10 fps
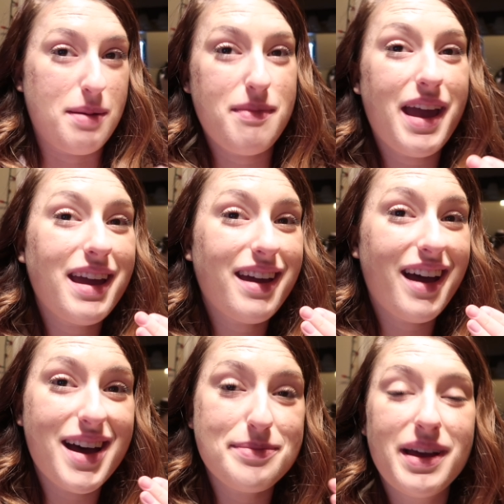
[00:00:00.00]
my
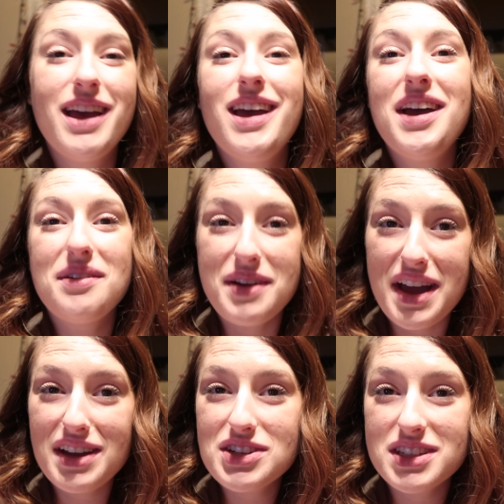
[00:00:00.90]
makeup. We
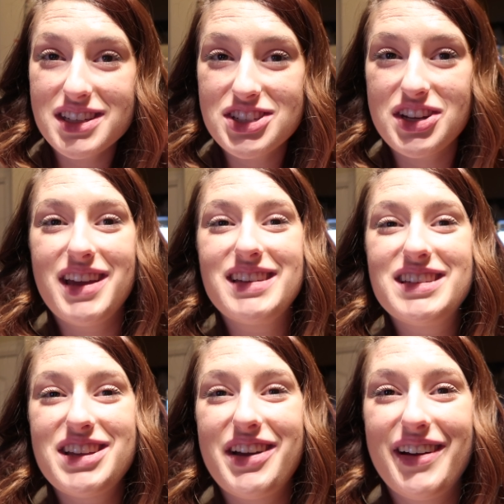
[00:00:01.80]
actually
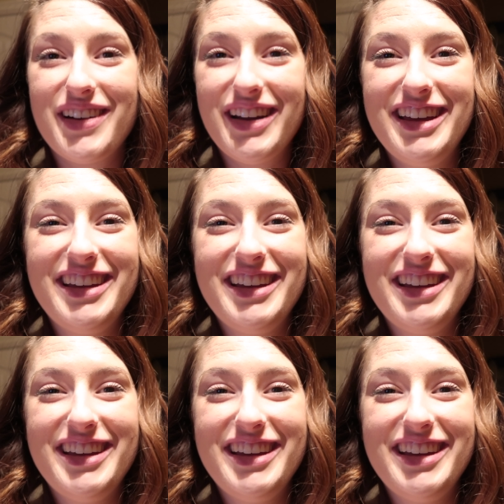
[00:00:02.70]
changed our